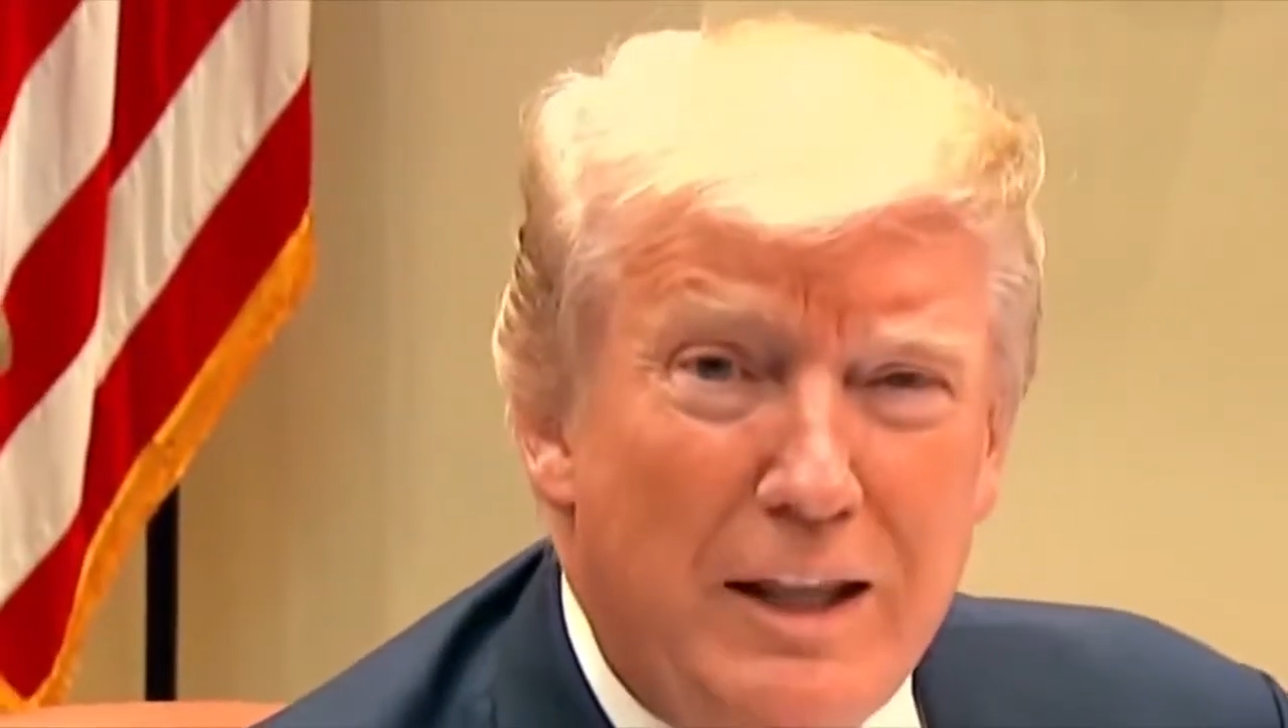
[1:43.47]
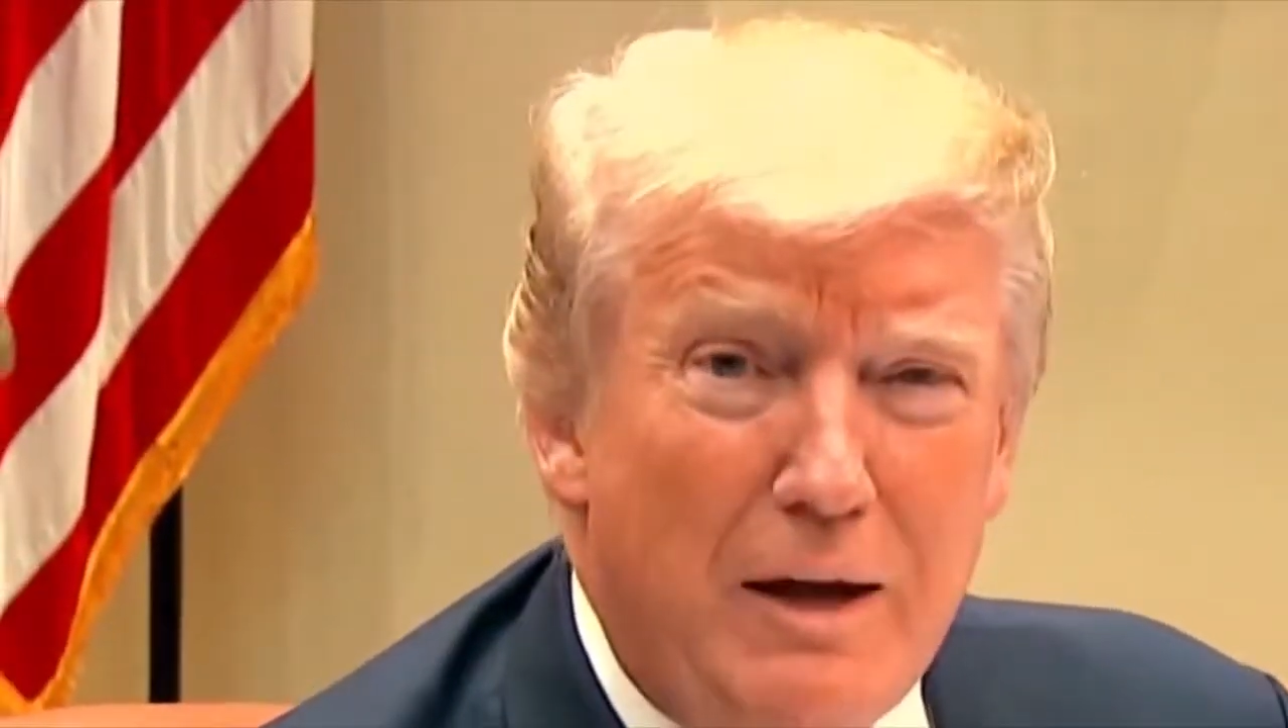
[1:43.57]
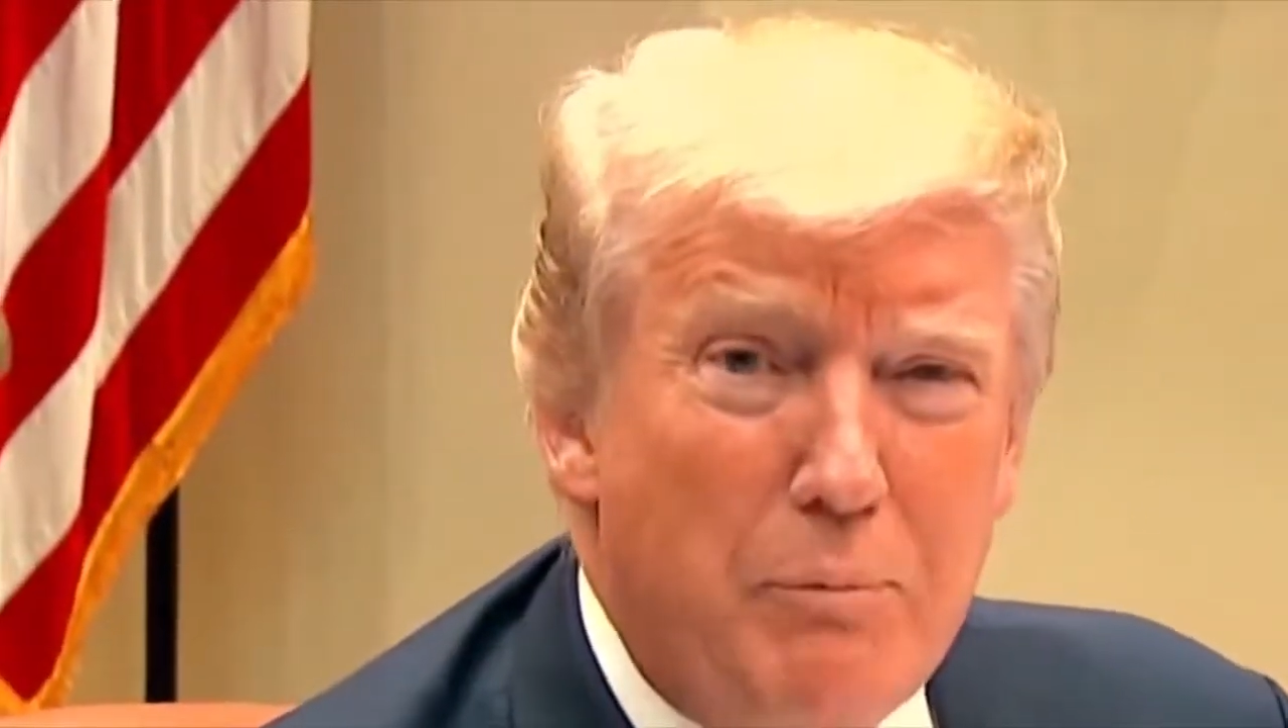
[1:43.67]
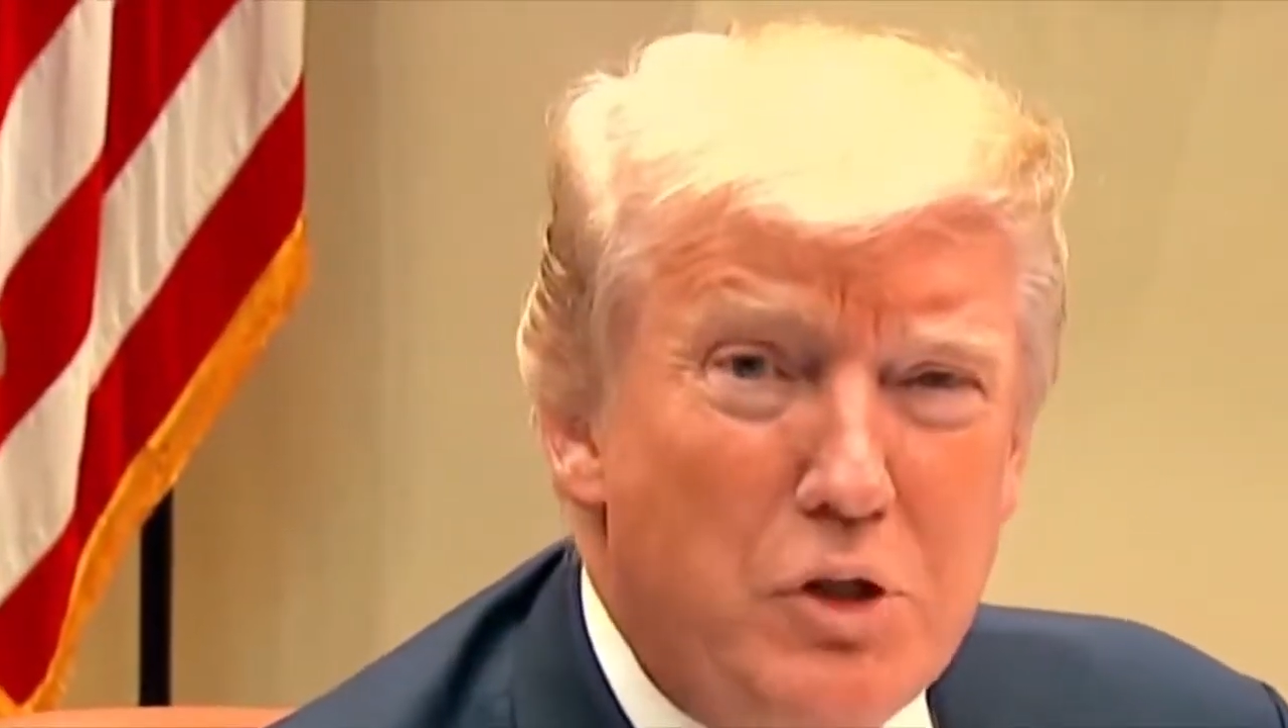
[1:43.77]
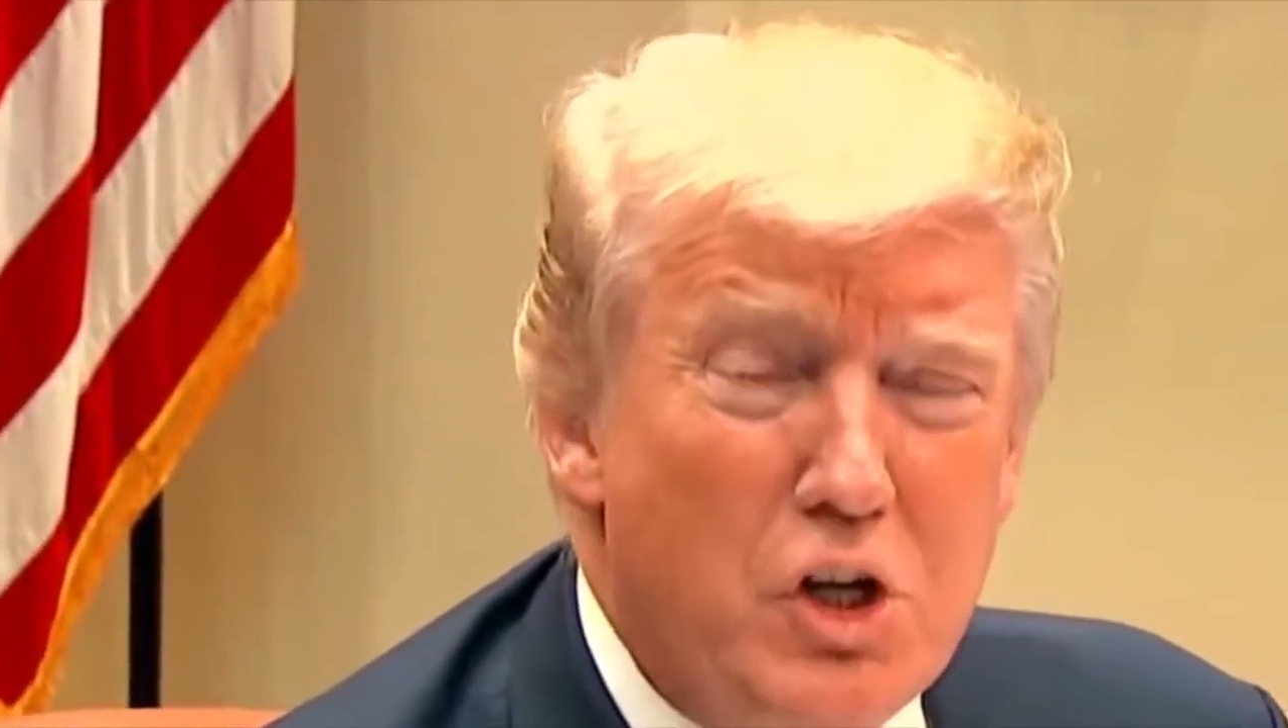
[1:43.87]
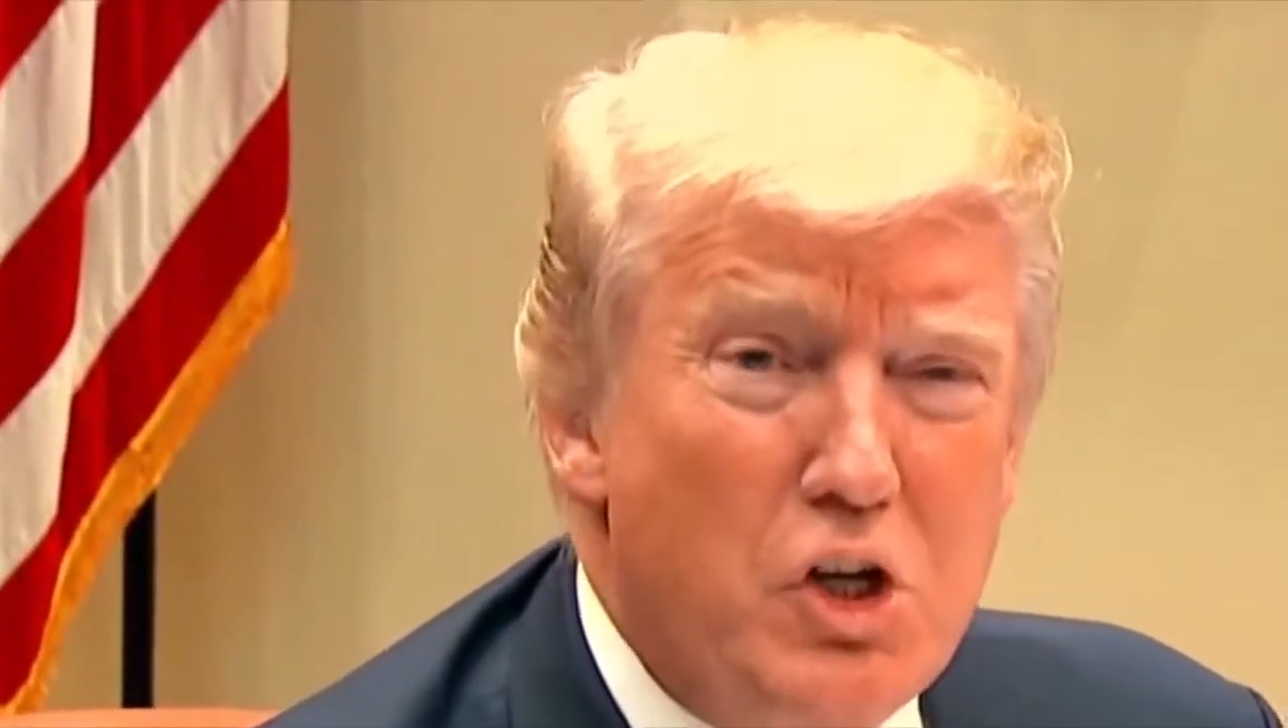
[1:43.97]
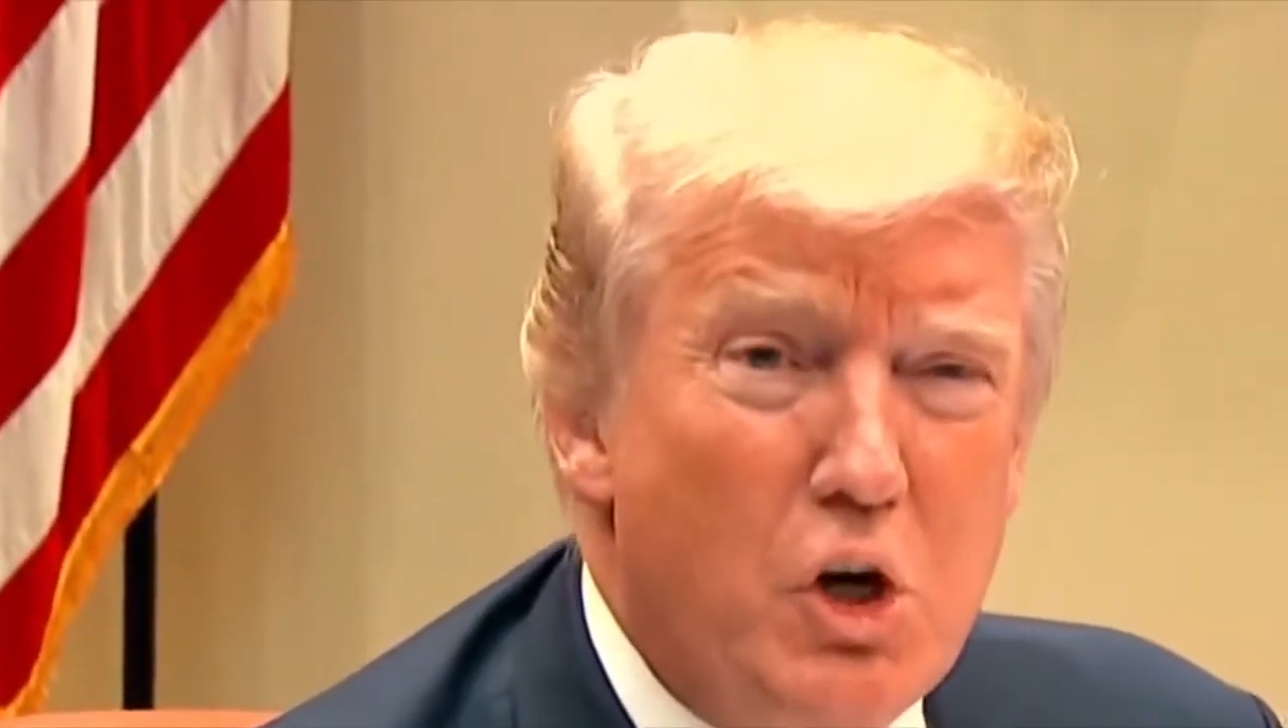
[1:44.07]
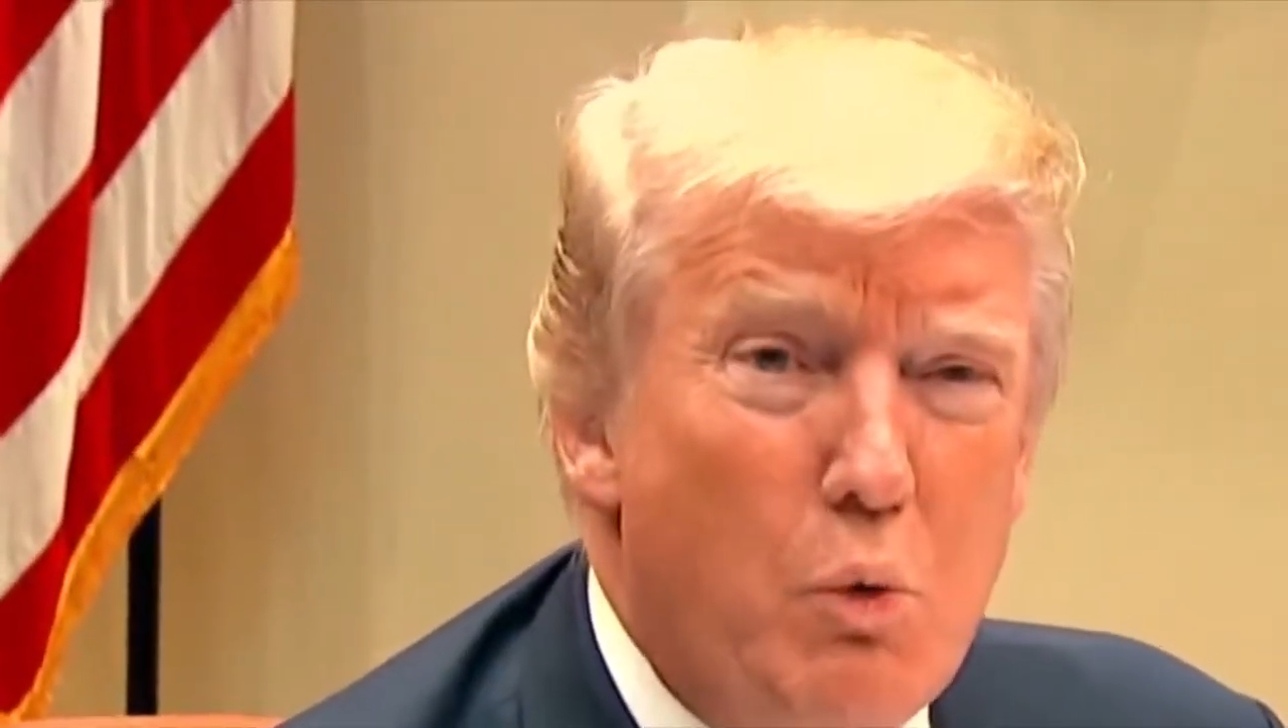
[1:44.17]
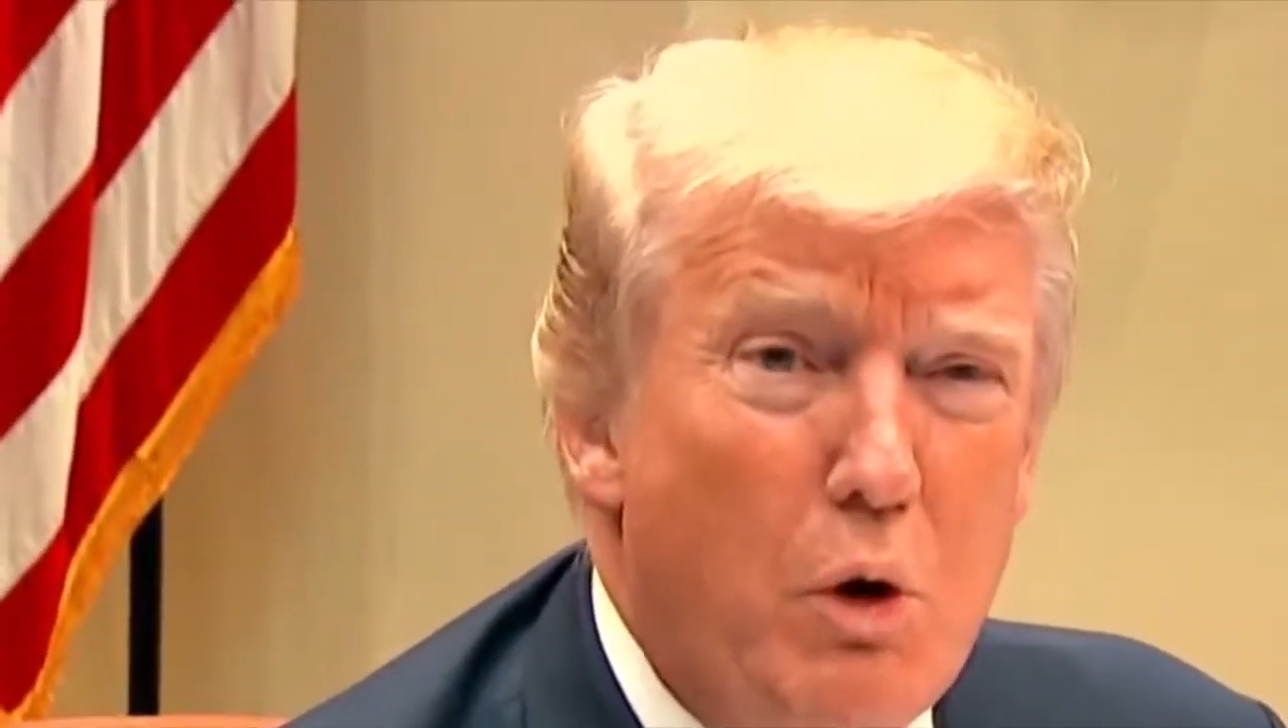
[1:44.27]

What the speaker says: that position